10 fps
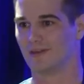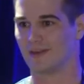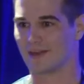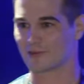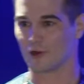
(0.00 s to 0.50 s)

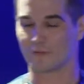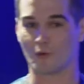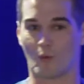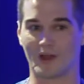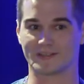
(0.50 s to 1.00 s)
And so if you
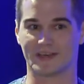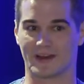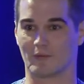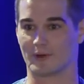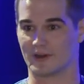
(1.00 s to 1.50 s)
want to get
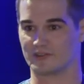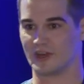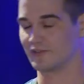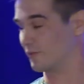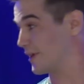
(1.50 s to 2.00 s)
everybody to
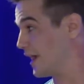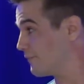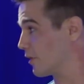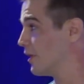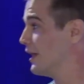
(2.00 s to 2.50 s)
change their
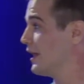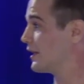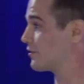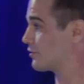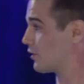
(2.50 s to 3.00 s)
behavior,
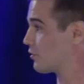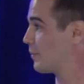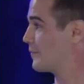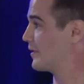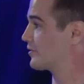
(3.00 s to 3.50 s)
it starts
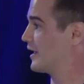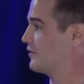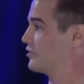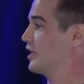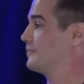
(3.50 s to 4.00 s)
by basically
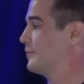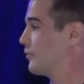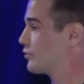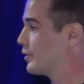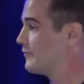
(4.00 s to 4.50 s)
educating people.
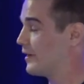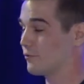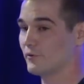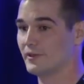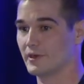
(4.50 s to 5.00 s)
So we found a
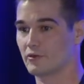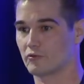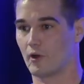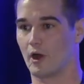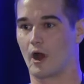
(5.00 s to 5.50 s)
really
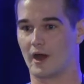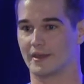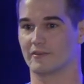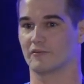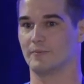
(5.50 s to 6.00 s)
strong
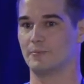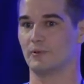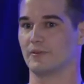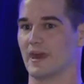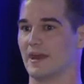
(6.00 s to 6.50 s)
audience of people
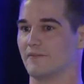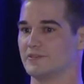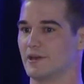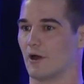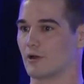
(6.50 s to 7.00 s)
in the
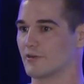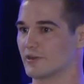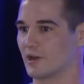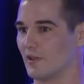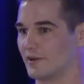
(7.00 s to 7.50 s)
NFT artists
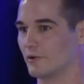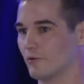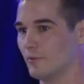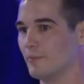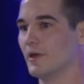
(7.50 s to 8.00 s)
and collector
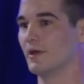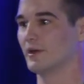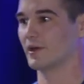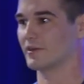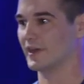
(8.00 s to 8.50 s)
group
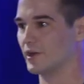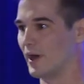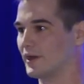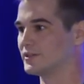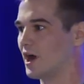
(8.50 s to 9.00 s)
because they know
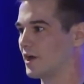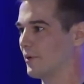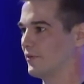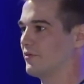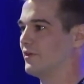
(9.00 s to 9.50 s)
how to talk
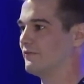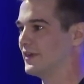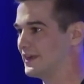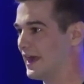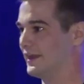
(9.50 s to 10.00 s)
about this stuff. They
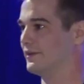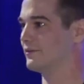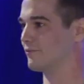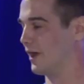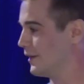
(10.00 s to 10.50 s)
get it,
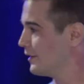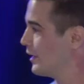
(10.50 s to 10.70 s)
right?